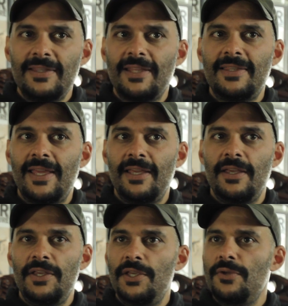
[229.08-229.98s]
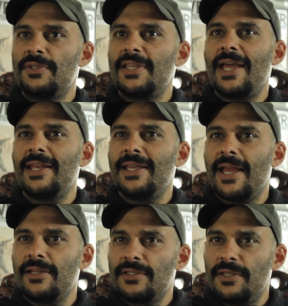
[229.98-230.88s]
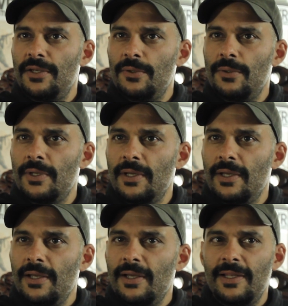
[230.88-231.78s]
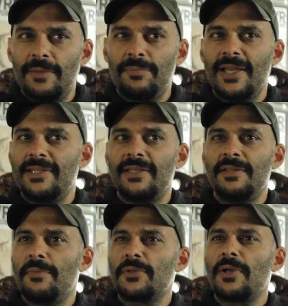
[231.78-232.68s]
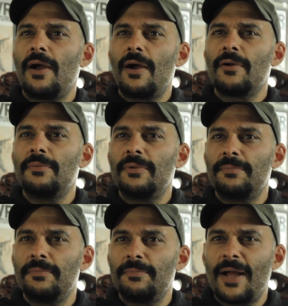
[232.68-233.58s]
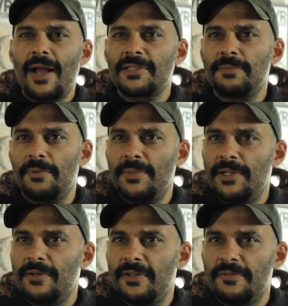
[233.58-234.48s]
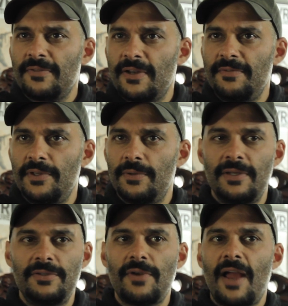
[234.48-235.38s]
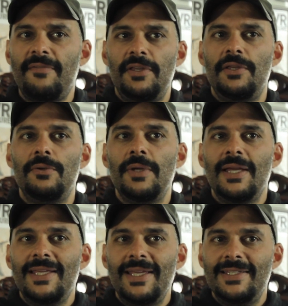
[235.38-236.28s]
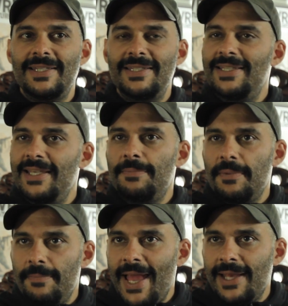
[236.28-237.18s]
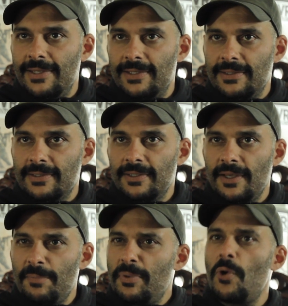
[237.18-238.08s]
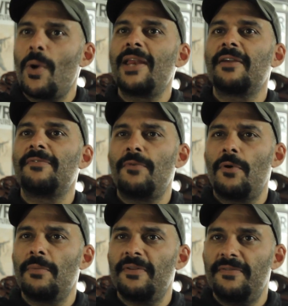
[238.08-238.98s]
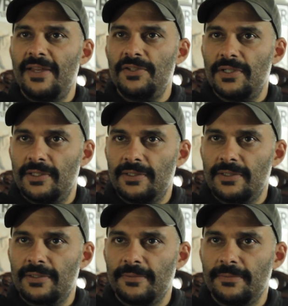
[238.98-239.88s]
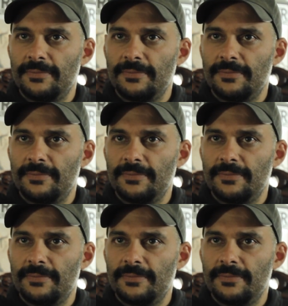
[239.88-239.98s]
that they use that against you, like placing the most horrible possible mirror in front of you and driving you into deep madness, a poetic form of vengeance.